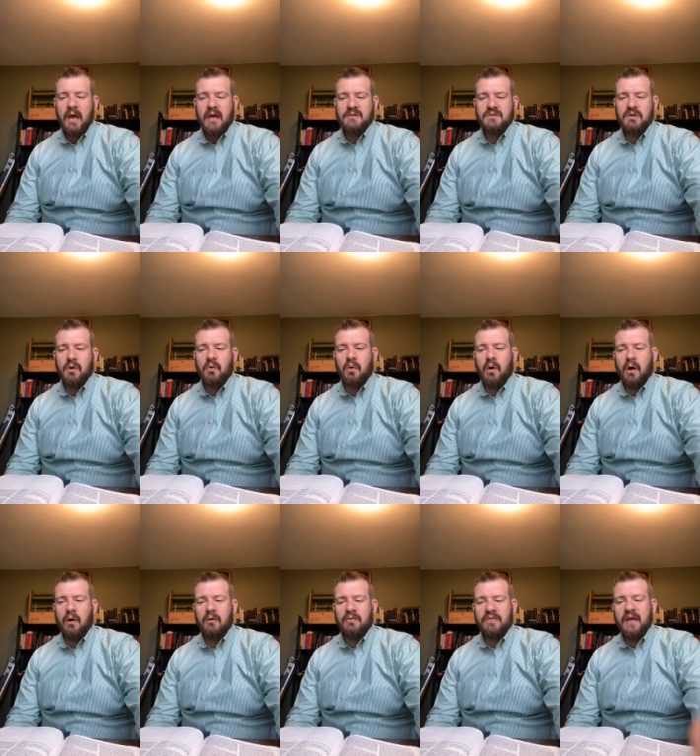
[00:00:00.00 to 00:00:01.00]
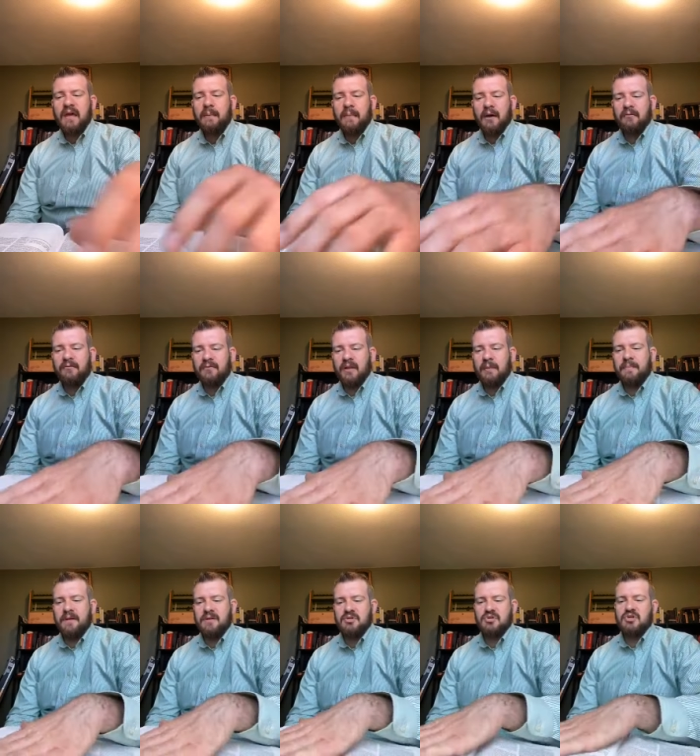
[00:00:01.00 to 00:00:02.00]
And so think about
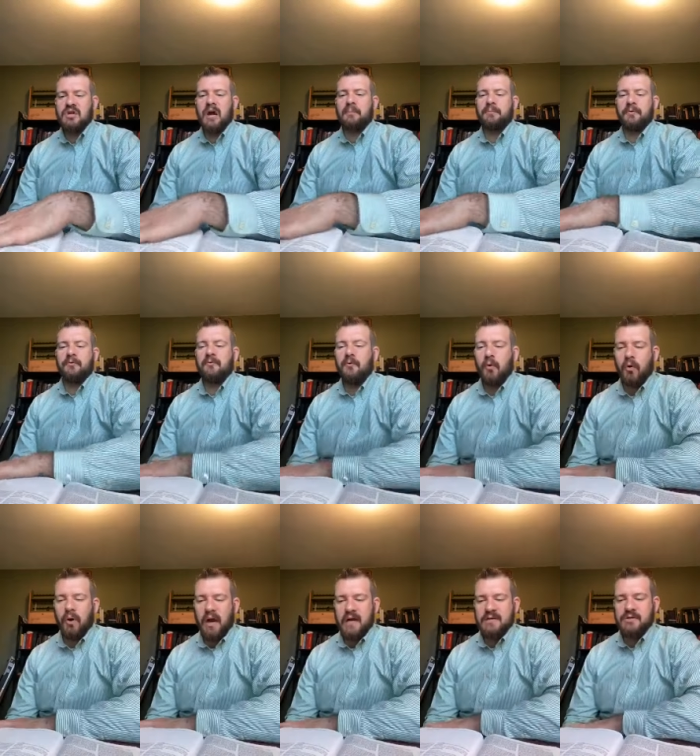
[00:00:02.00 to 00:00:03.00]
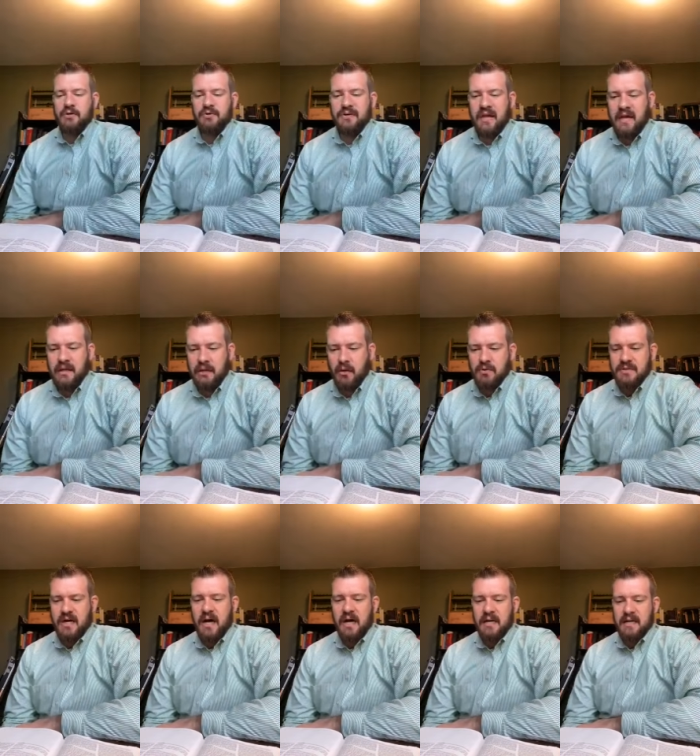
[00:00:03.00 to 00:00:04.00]
Philippians chapter 4 as your day goes
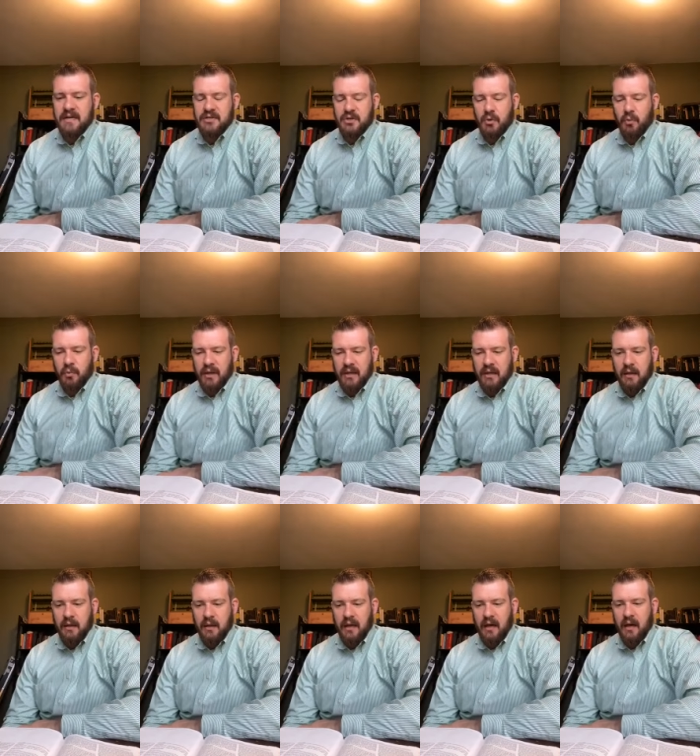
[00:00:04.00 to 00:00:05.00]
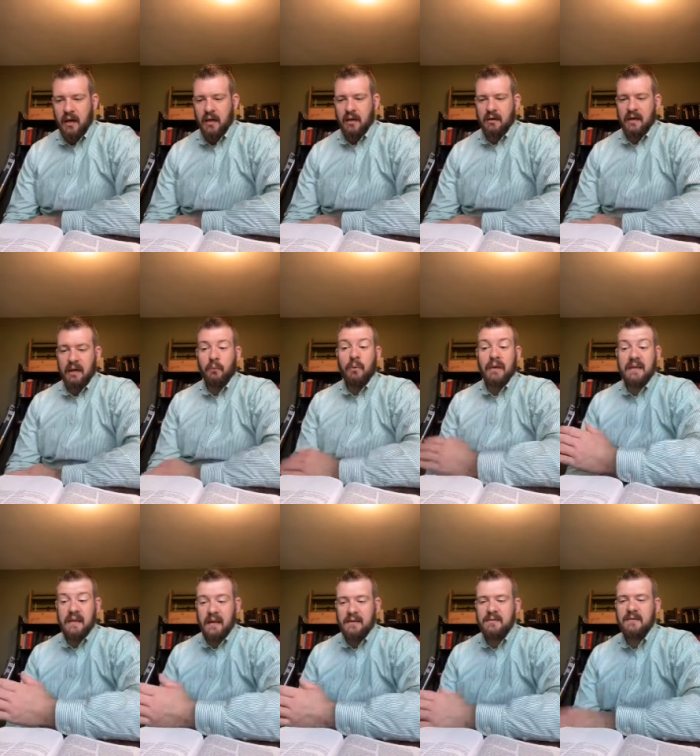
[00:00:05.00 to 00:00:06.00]
on, as your week uh,
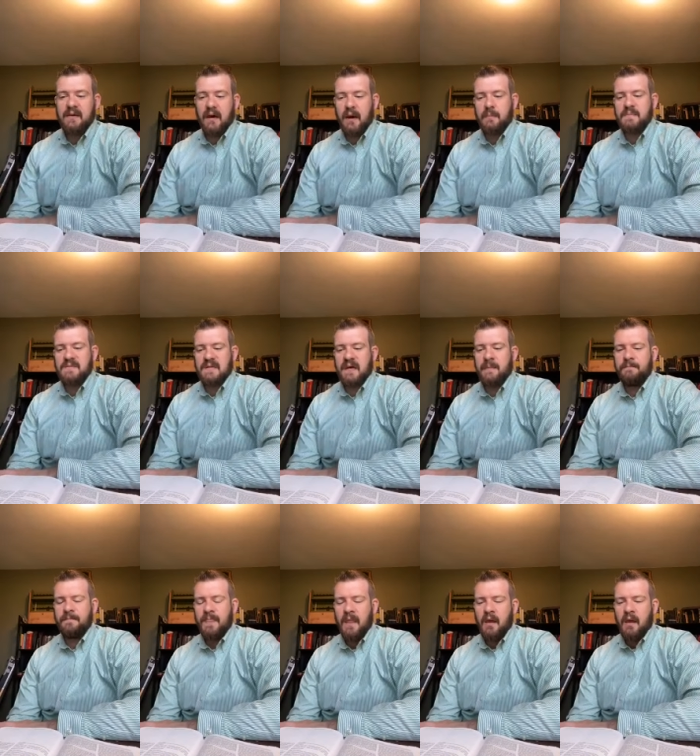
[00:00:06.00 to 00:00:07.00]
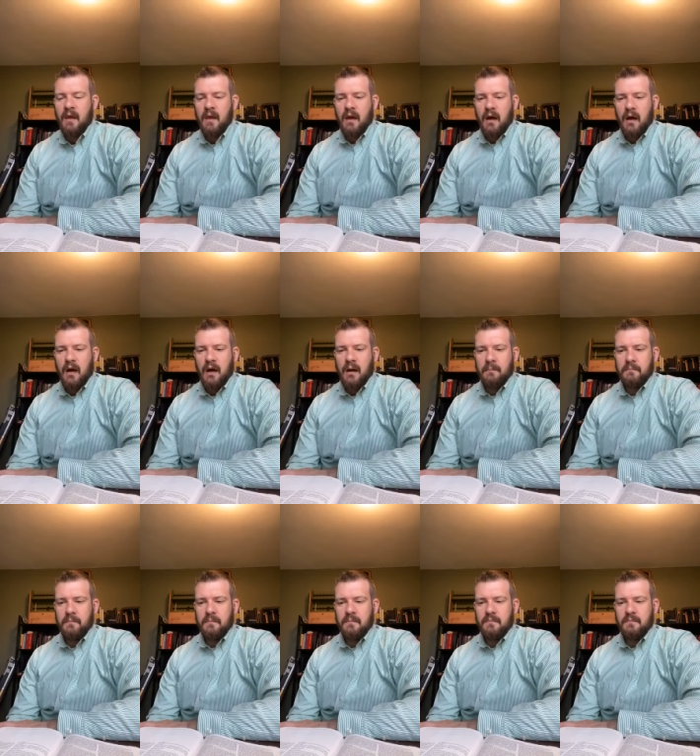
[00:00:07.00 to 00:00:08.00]
weekend comes in. Um,
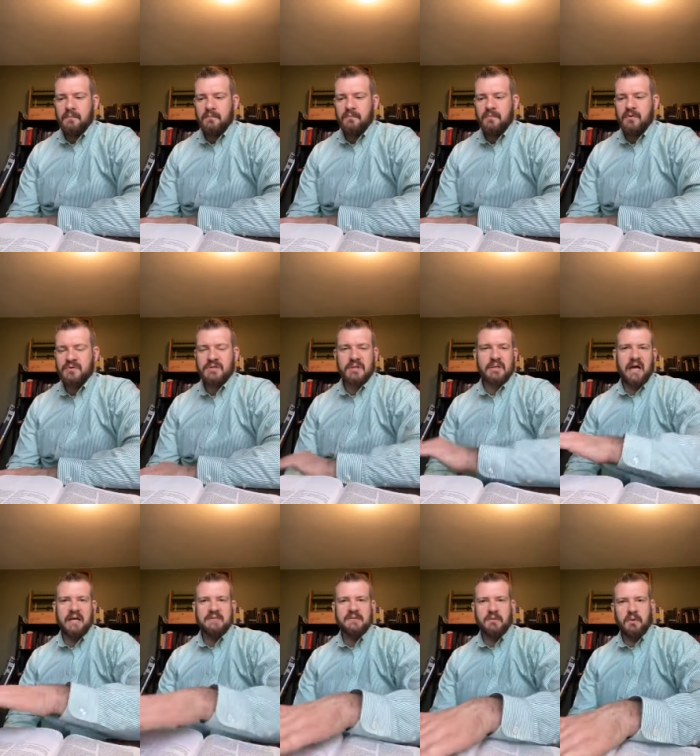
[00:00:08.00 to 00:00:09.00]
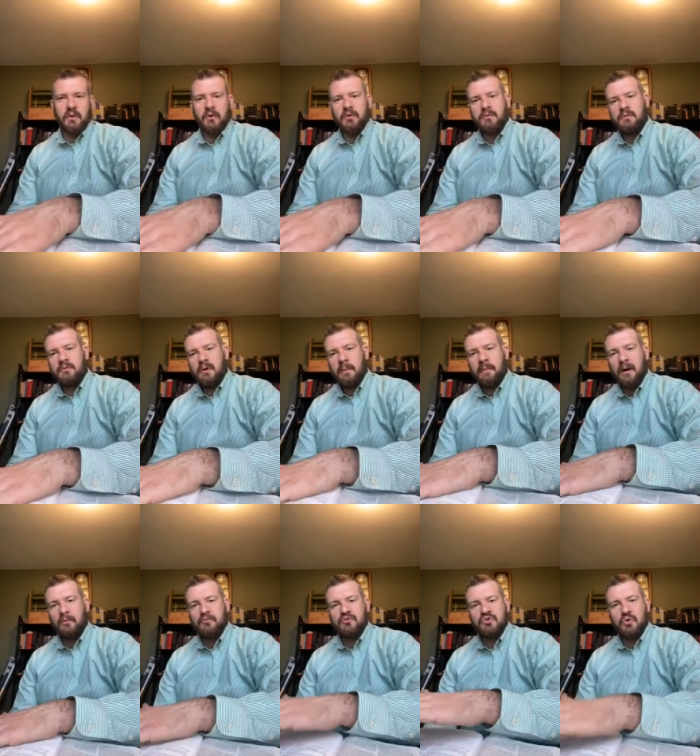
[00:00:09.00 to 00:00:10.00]
there's a lot to learn
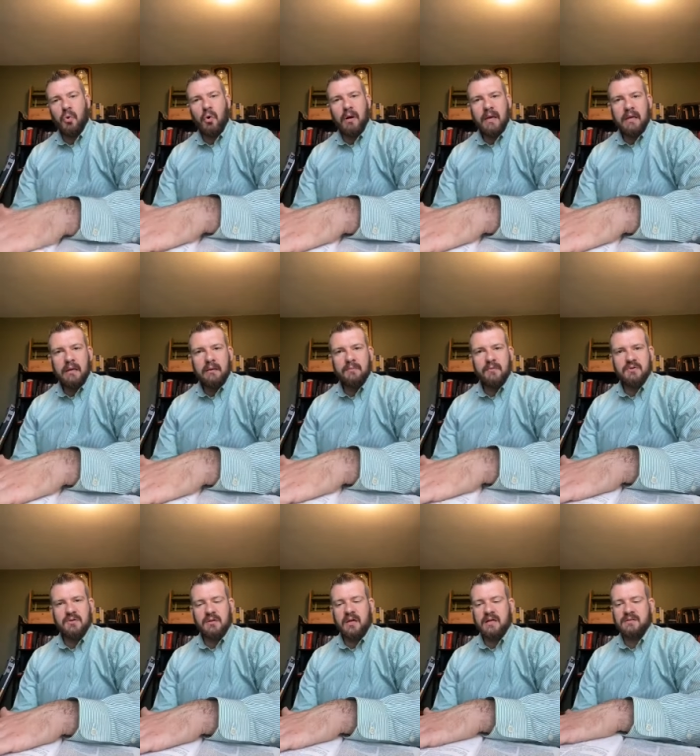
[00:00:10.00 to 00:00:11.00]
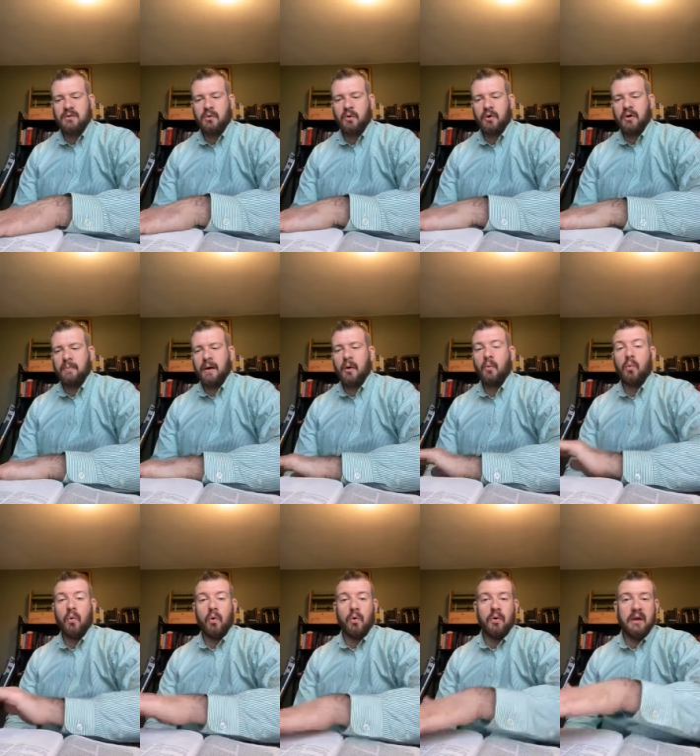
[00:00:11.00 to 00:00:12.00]
about joy. There's a lot to learn about
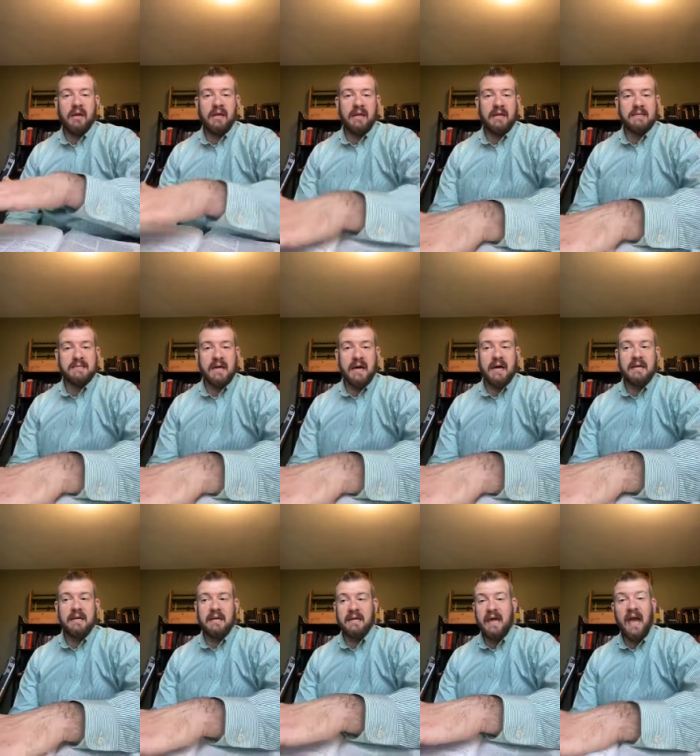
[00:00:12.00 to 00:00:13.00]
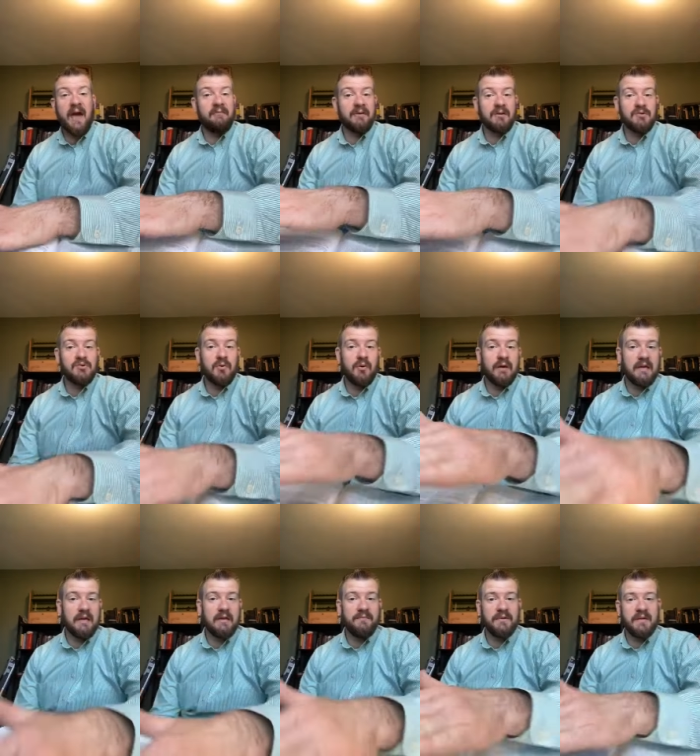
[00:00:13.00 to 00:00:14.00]
worry and anxiety and having joy
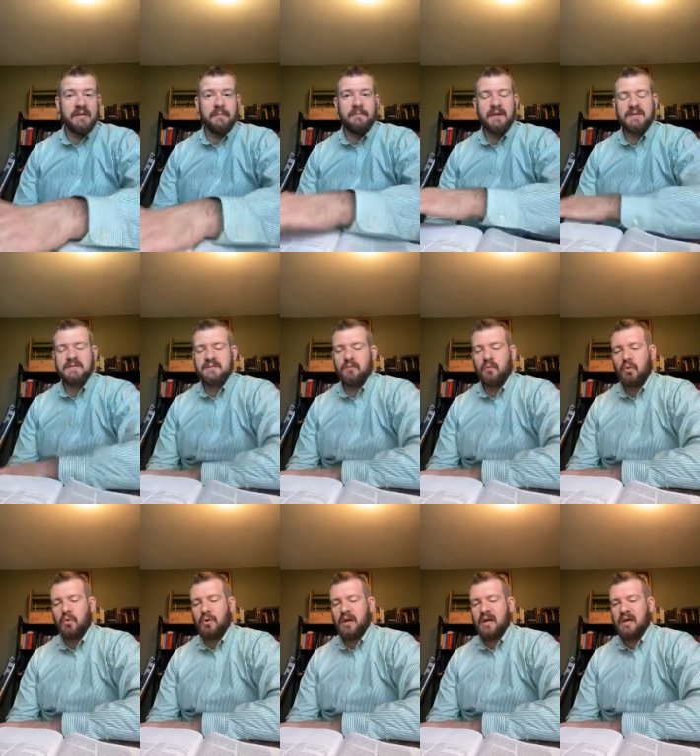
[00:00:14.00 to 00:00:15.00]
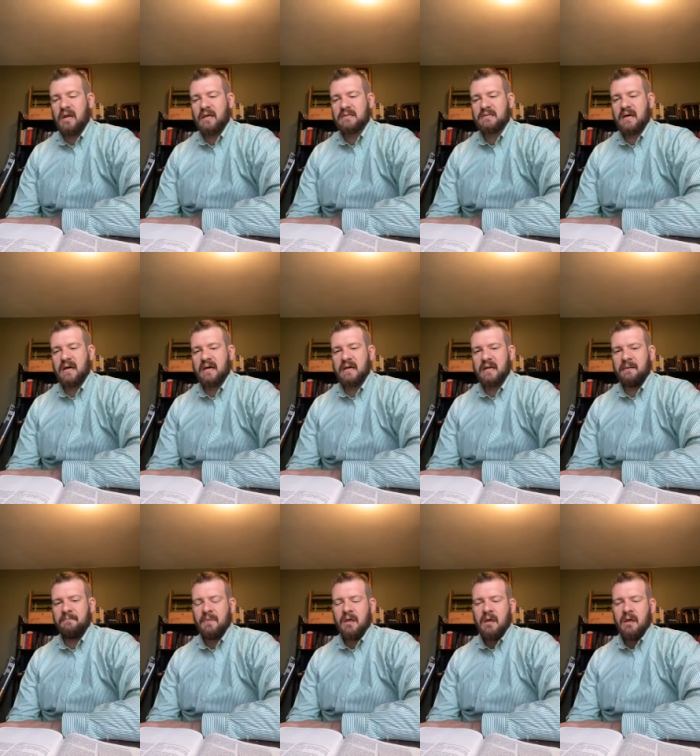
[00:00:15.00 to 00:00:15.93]
even in the midst of worry and anxiety.